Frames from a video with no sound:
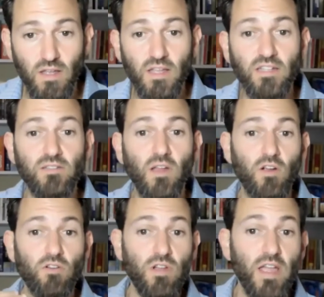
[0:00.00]
is
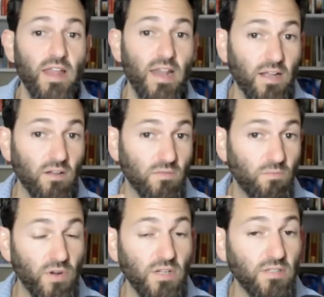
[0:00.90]
creating a
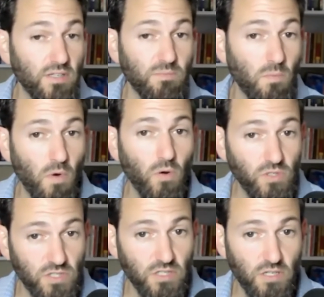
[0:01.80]
pretty deep
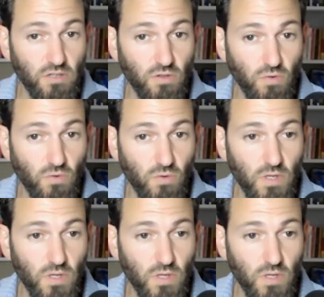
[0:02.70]
emotion in you,